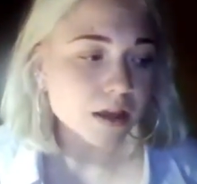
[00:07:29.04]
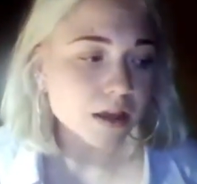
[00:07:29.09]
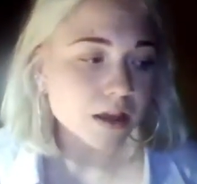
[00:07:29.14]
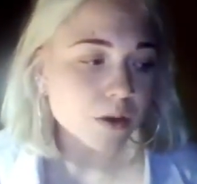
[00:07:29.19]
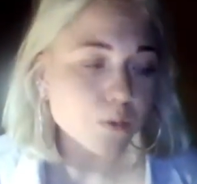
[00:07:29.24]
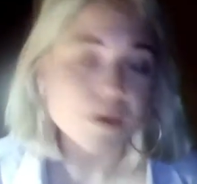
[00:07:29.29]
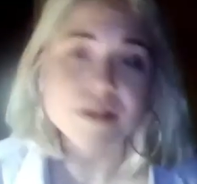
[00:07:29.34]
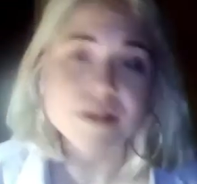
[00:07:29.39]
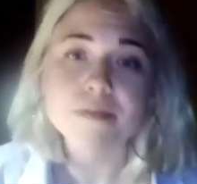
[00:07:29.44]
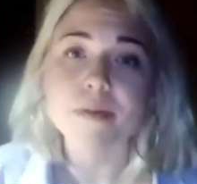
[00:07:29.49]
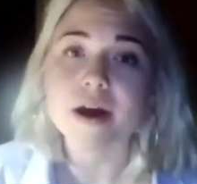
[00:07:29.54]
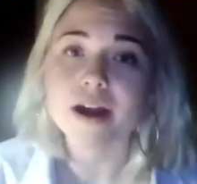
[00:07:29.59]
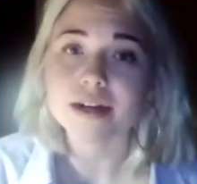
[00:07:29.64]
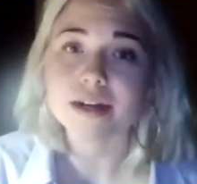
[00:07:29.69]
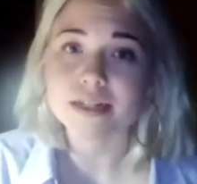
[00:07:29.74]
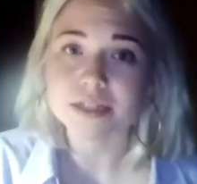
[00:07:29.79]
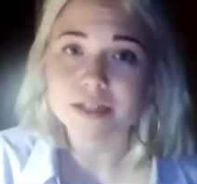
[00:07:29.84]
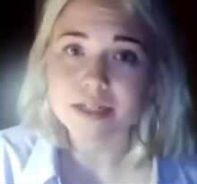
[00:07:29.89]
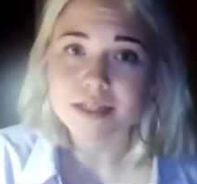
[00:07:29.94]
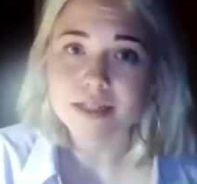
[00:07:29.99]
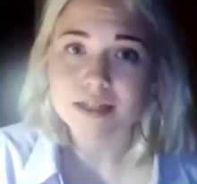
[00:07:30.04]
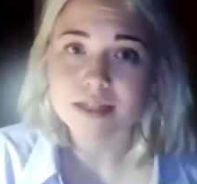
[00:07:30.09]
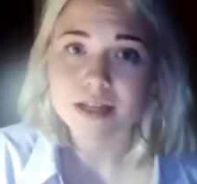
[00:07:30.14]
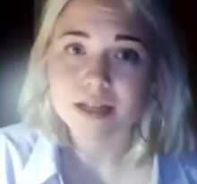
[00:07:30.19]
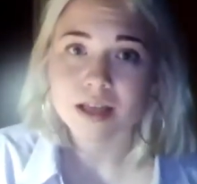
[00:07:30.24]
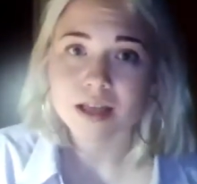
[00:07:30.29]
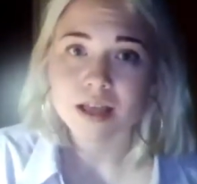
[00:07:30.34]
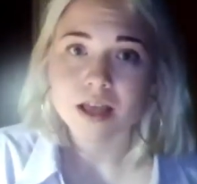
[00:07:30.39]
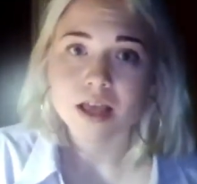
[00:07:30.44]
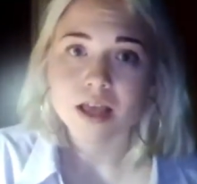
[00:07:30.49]
with partners,
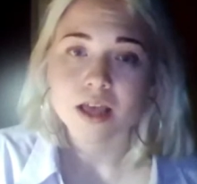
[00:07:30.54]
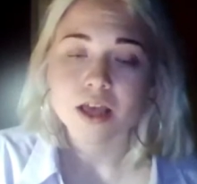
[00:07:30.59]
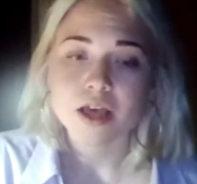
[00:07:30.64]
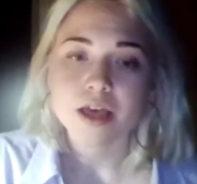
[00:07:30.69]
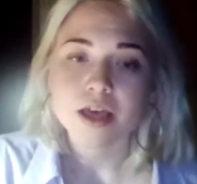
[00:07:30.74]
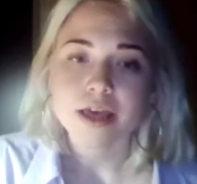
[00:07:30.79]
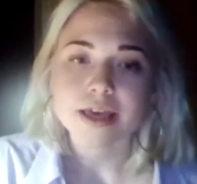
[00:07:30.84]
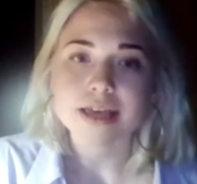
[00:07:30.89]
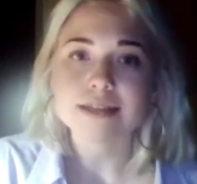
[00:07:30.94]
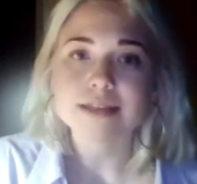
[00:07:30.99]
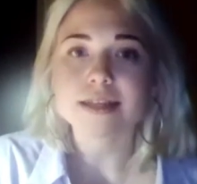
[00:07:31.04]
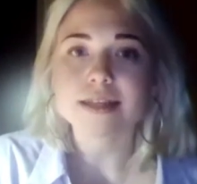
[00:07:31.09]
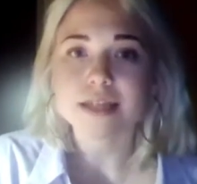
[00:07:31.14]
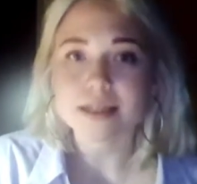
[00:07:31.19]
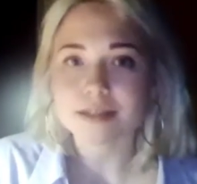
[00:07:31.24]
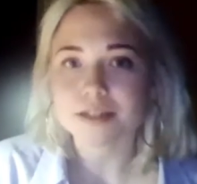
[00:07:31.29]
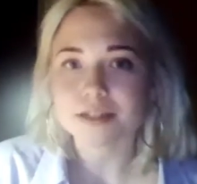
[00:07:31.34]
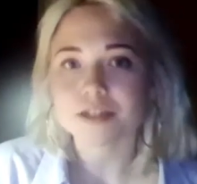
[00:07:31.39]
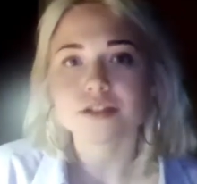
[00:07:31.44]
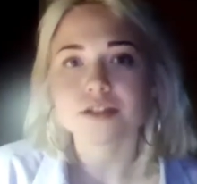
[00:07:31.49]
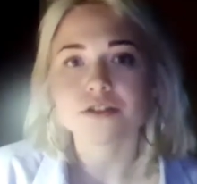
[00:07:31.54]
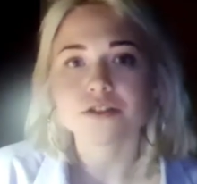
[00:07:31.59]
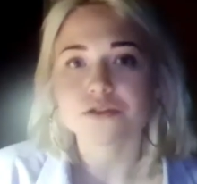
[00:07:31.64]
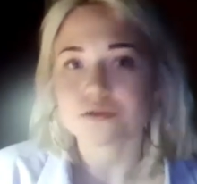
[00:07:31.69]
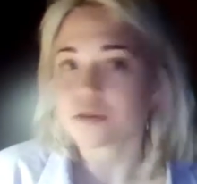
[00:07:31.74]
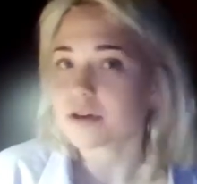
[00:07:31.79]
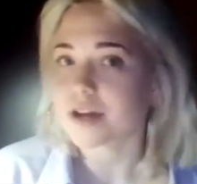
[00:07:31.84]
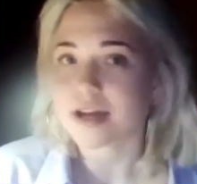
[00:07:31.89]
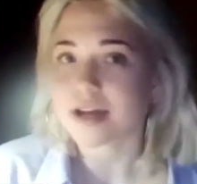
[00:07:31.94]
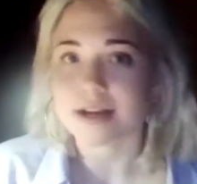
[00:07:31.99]
it's easier to
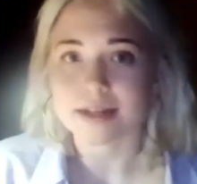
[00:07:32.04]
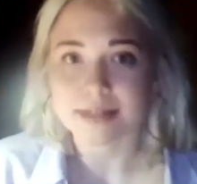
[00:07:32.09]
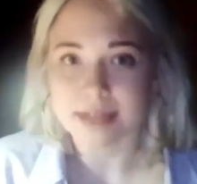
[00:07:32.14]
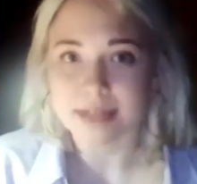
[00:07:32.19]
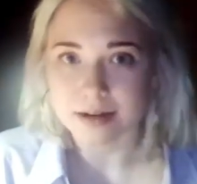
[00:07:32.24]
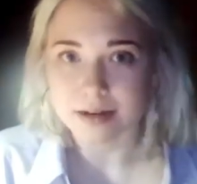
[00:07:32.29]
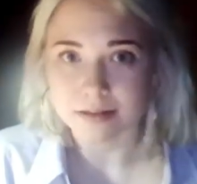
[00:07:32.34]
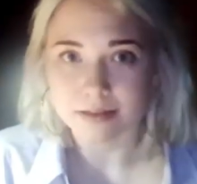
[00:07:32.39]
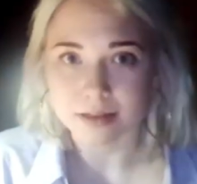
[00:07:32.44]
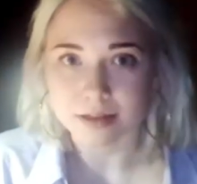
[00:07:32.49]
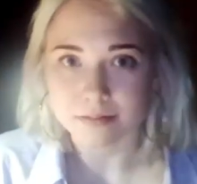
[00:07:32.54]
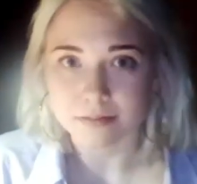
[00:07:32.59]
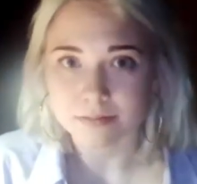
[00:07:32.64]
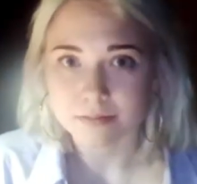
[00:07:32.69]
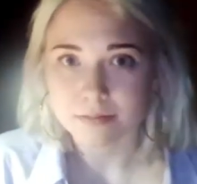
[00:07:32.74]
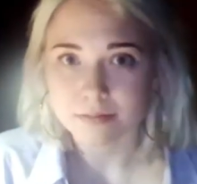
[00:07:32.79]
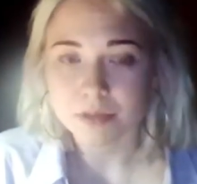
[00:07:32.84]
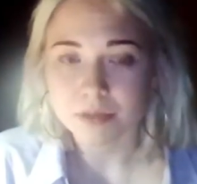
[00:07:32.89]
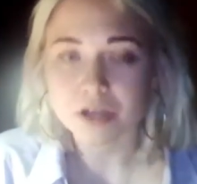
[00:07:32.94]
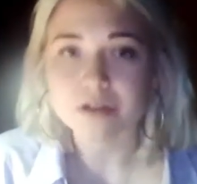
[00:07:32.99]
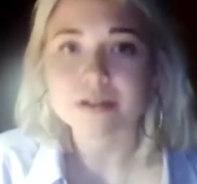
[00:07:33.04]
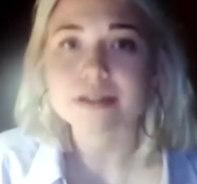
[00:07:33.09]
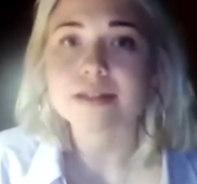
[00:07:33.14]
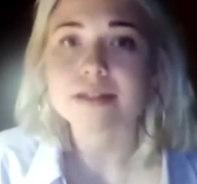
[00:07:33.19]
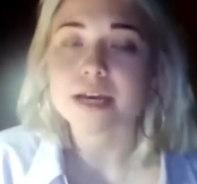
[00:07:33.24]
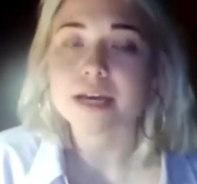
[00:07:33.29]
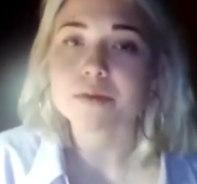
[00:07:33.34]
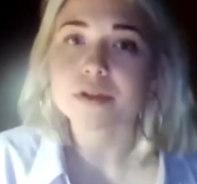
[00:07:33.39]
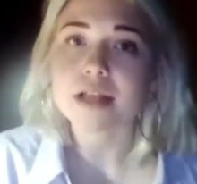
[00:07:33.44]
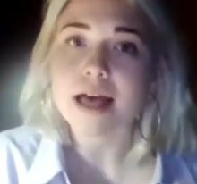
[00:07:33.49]
organize anything, because
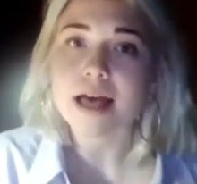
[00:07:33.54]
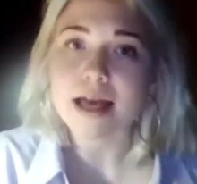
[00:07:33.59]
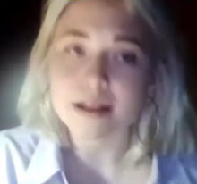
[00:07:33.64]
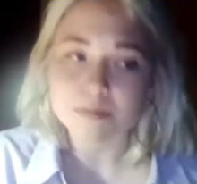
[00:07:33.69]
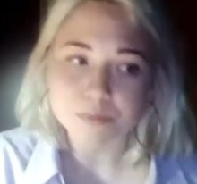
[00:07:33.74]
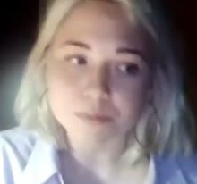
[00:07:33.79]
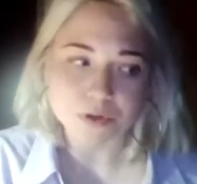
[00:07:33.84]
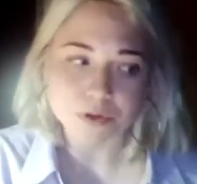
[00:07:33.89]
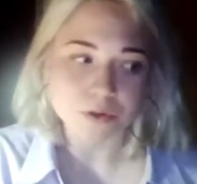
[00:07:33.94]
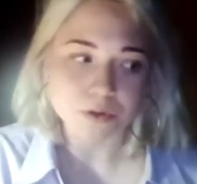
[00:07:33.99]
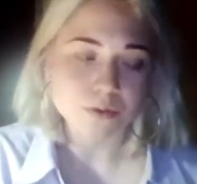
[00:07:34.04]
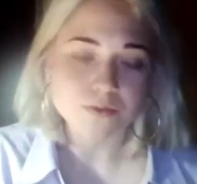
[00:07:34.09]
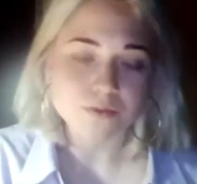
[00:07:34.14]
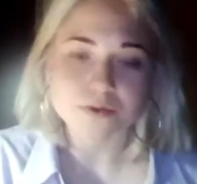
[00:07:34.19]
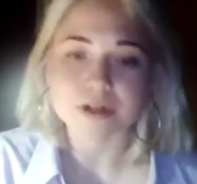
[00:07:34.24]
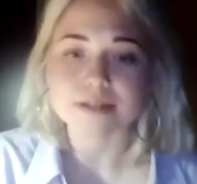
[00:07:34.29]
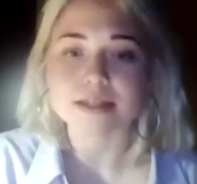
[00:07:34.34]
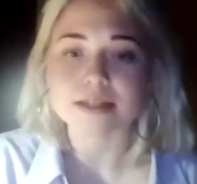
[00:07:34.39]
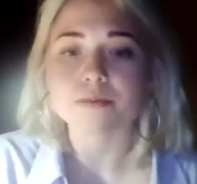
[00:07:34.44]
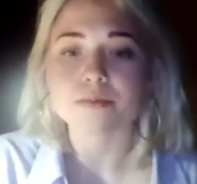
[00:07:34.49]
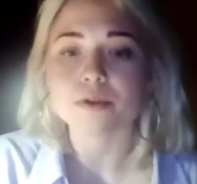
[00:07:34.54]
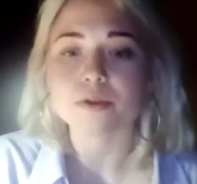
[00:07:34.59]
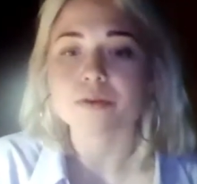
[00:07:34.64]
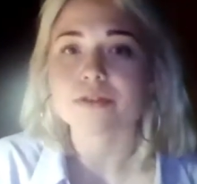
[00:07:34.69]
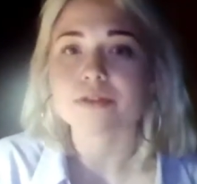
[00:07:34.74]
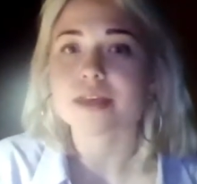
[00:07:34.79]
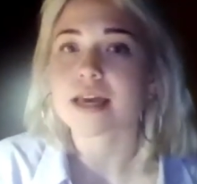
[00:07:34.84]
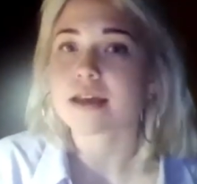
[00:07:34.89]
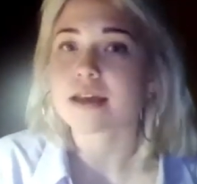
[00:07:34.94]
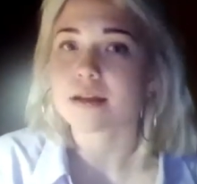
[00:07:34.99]
they will help you, for example,
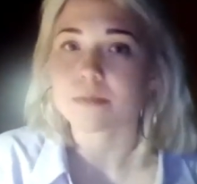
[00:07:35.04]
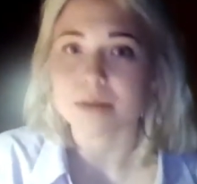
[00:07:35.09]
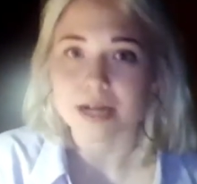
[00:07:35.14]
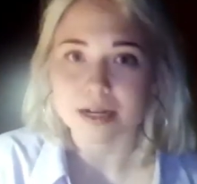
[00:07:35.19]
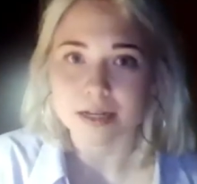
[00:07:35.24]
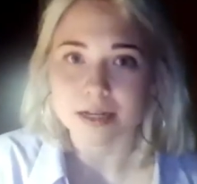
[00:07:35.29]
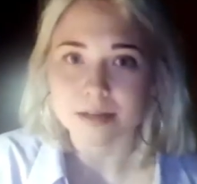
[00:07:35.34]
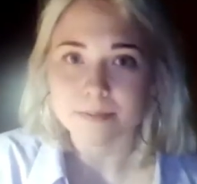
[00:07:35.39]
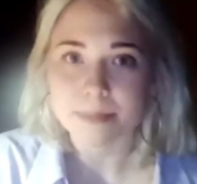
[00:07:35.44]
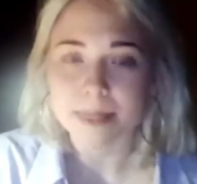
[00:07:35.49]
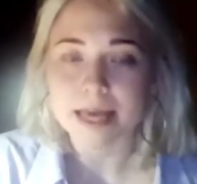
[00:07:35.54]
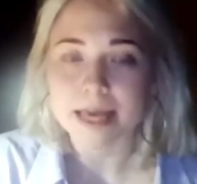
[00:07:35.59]
with getting money.